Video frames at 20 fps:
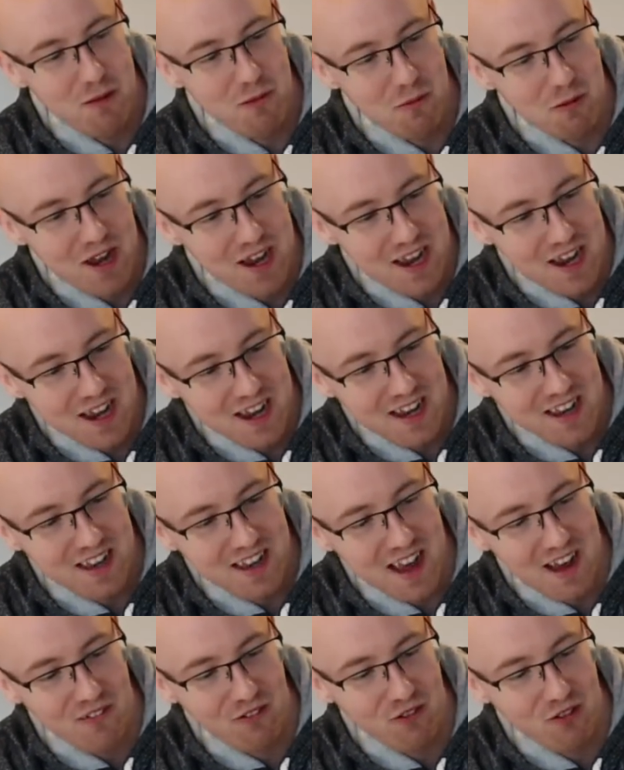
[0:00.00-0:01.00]
we
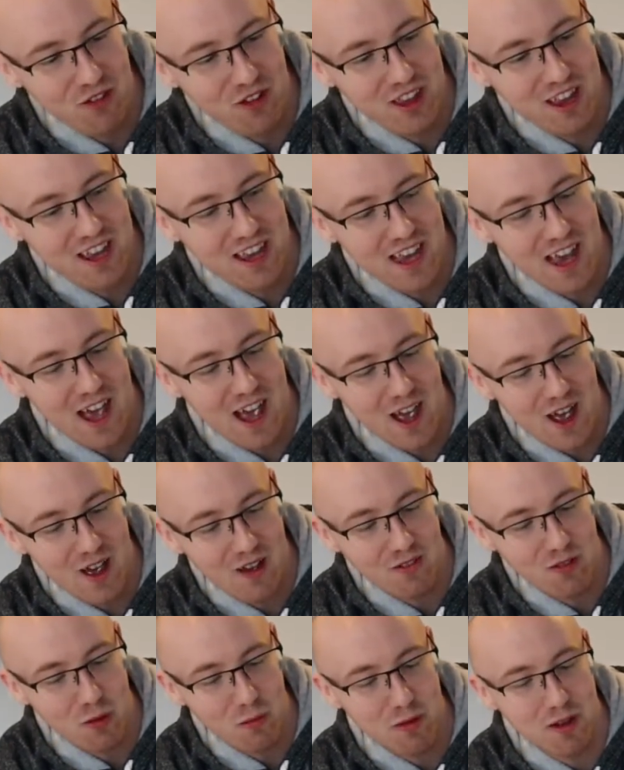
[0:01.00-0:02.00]
definitely
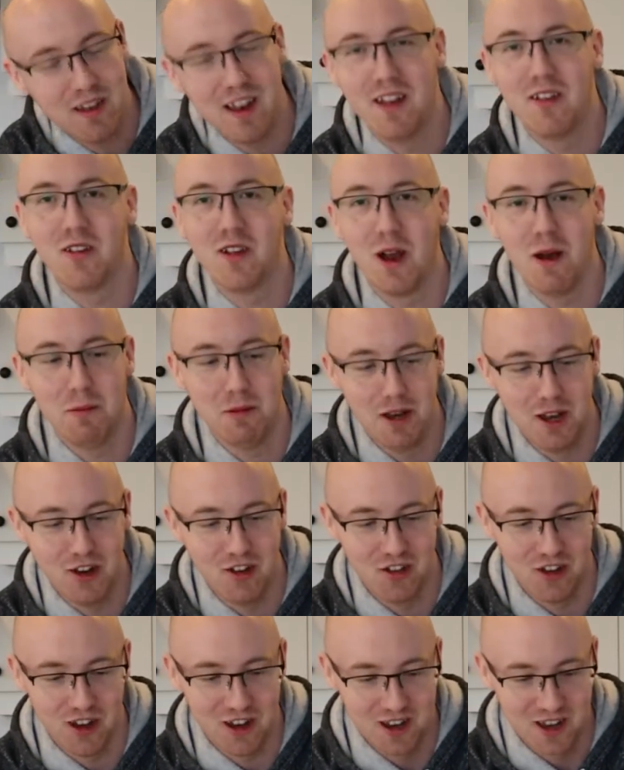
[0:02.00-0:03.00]
have some intense
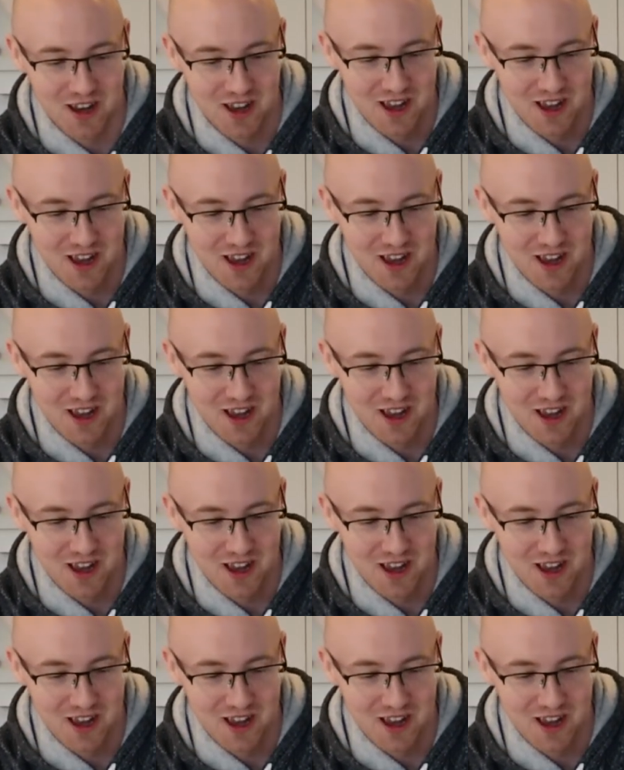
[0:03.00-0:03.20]
carbonation.